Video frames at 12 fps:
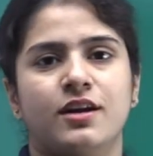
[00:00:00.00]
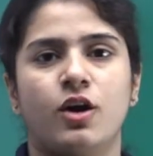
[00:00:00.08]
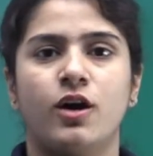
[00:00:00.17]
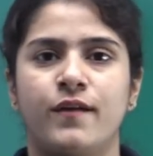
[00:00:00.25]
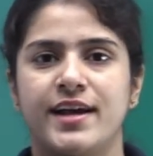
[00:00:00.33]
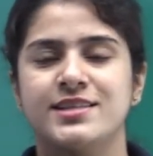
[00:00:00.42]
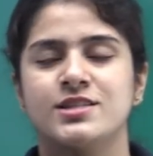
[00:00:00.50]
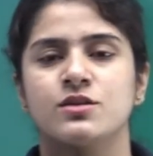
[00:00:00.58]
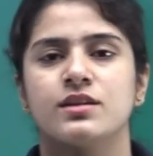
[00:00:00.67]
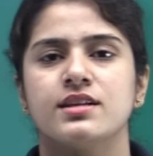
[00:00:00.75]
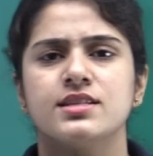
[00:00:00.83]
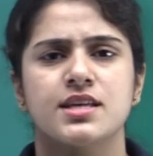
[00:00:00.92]
All right
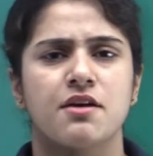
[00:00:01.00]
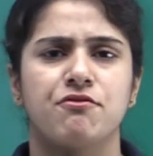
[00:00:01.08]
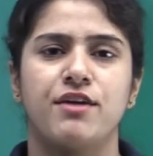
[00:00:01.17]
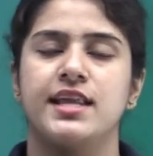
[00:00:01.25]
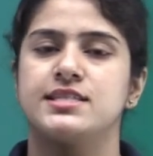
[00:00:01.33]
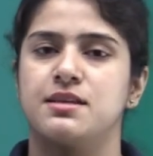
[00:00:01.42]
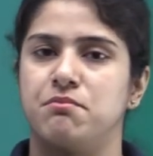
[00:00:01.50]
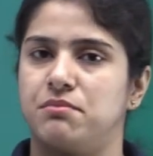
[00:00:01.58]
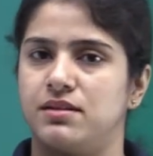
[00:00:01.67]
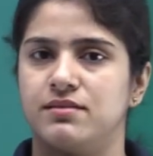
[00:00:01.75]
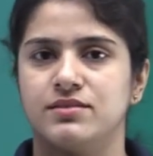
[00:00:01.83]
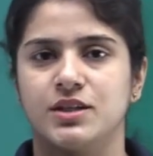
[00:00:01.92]
students, very
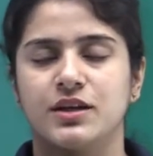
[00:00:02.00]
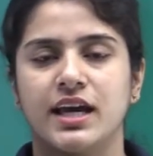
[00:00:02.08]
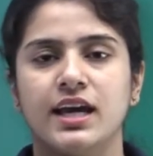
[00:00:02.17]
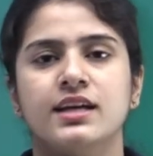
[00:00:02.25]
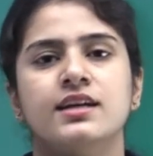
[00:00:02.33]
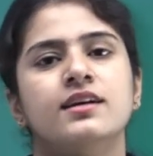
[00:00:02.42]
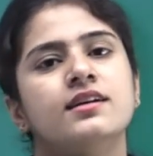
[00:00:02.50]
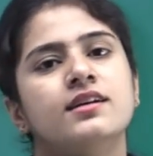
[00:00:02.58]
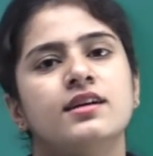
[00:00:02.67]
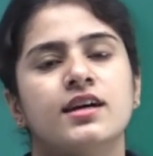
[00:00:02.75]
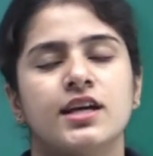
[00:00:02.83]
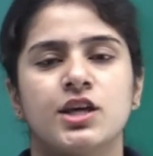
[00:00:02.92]
simple. Okay,
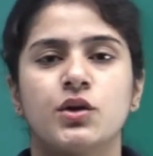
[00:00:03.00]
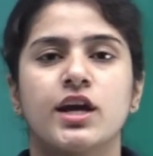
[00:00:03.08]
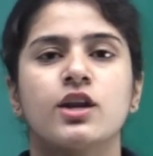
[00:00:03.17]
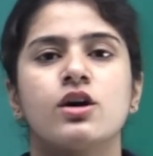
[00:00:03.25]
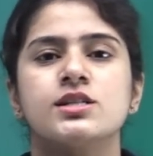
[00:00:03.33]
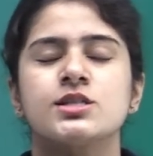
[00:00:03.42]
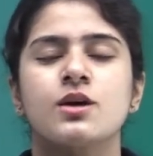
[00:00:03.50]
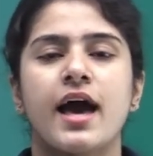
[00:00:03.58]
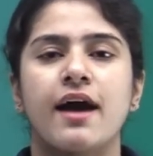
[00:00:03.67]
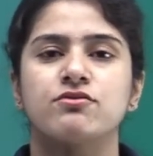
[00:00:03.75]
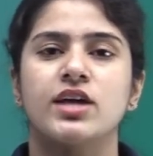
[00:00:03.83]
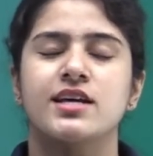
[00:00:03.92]
you can also
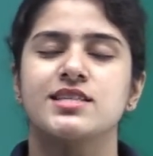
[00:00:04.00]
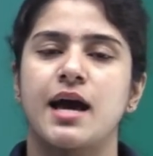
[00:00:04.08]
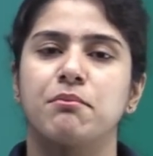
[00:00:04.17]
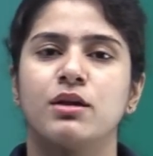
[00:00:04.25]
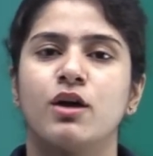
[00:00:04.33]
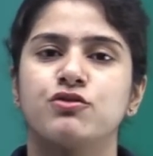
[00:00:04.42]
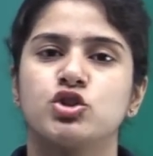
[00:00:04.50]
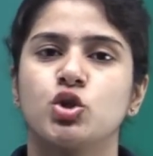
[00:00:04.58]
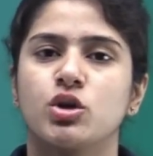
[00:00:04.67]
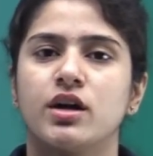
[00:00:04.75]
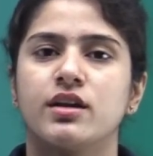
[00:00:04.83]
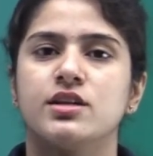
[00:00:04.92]
have the example of
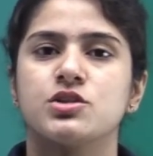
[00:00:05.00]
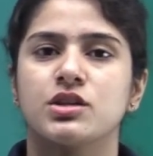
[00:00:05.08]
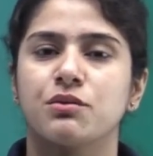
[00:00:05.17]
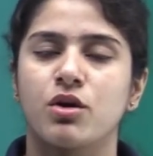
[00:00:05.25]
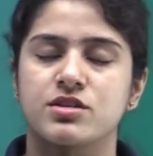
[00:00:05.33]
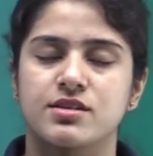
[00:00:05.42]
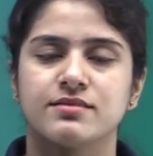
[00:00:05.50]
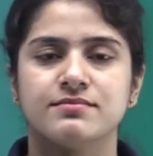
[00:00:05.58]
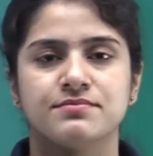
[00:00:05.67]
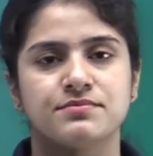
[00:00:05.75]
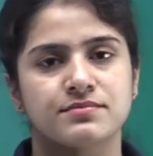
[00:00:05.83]
sugar into the water.